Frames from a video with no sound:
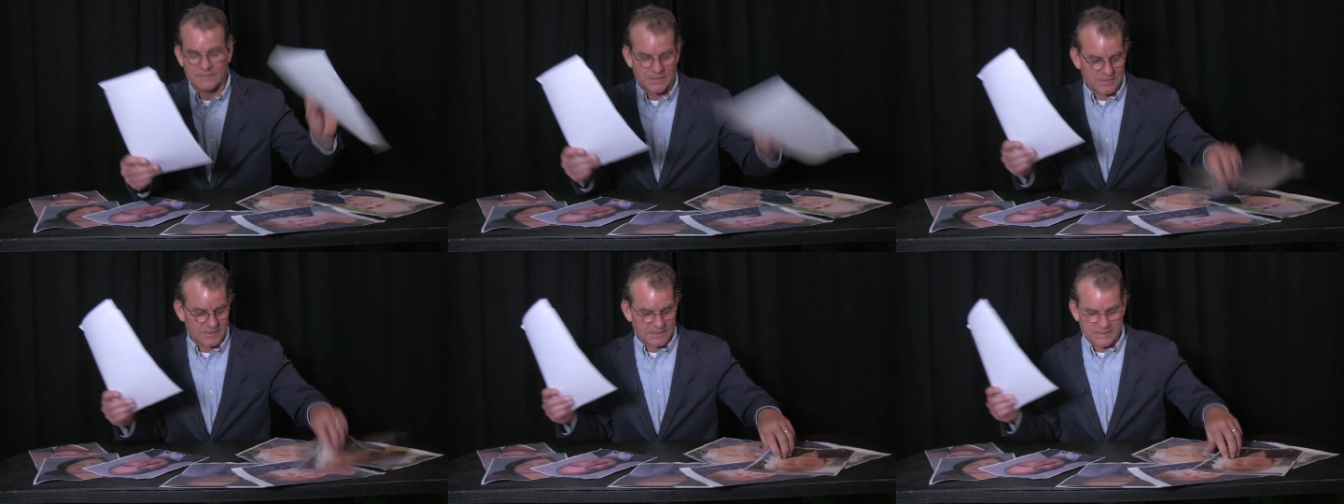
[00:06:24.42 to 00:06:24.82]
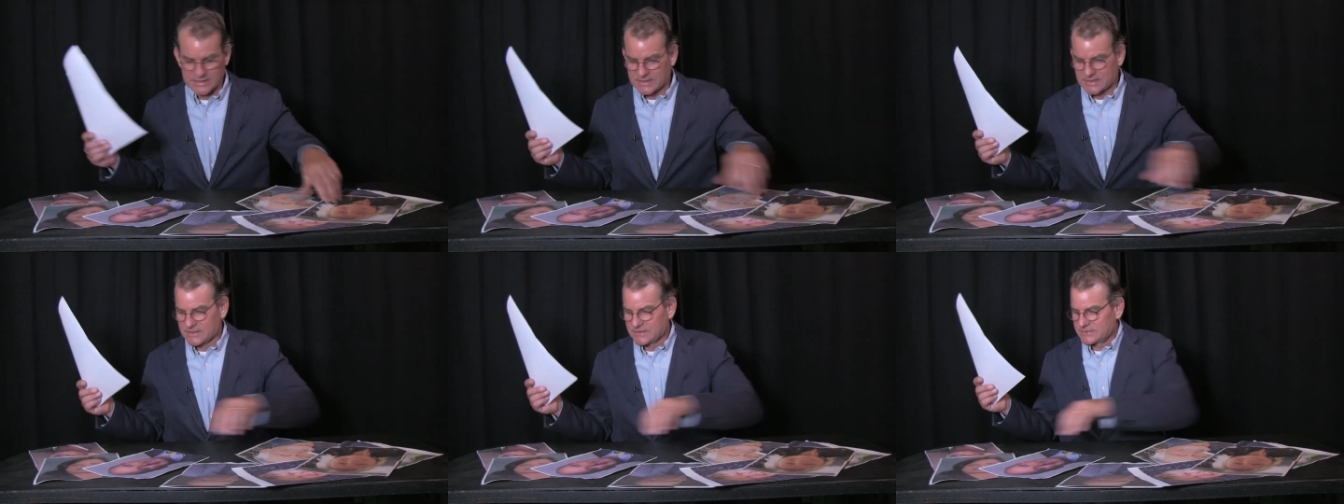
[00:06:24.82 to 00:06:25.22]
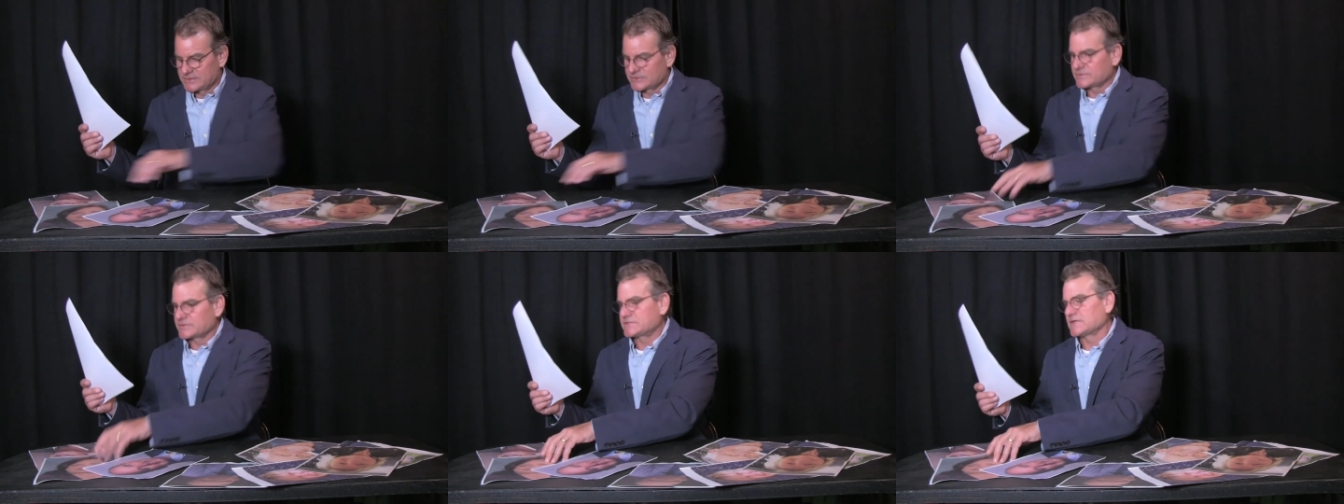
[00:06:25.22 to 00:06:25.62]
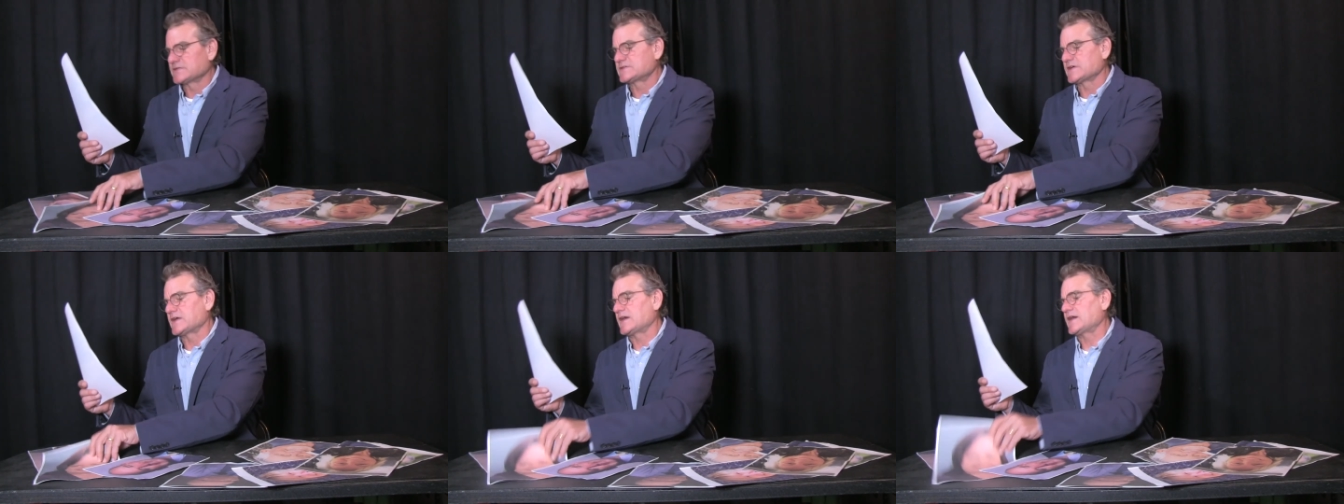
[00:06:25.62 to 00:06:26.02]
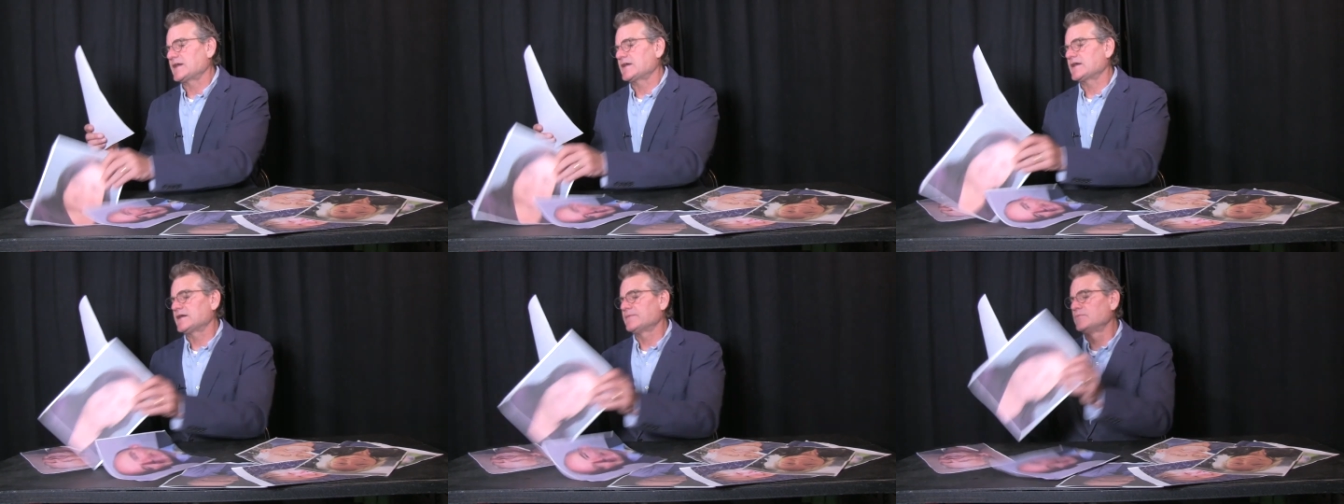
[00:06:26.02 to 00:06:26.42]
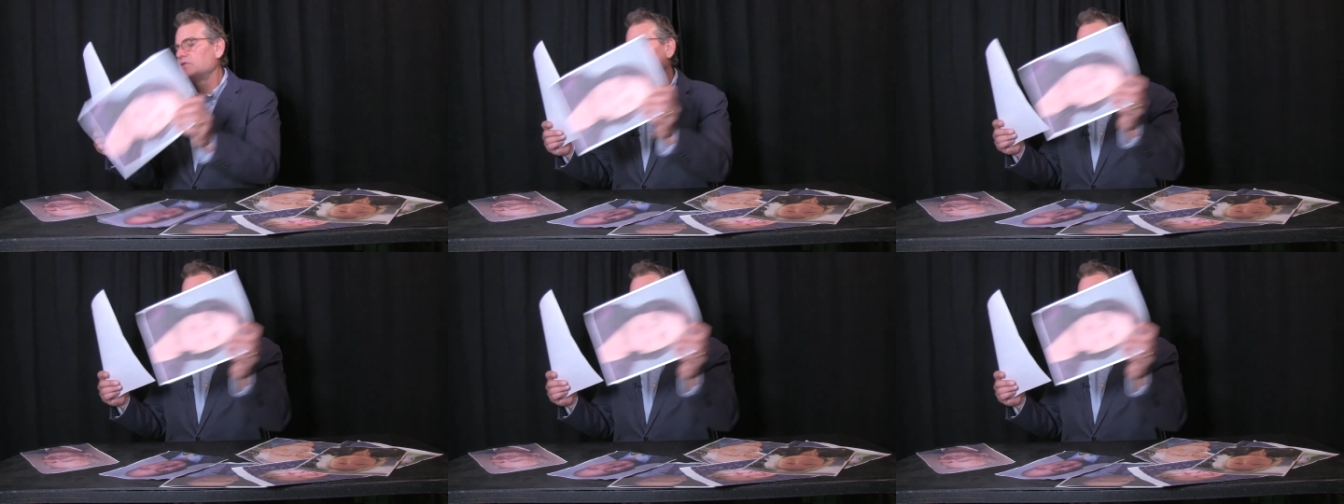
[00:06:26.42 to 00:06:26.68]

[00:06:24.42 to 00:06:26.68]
then uh, this one says, hey, I, I move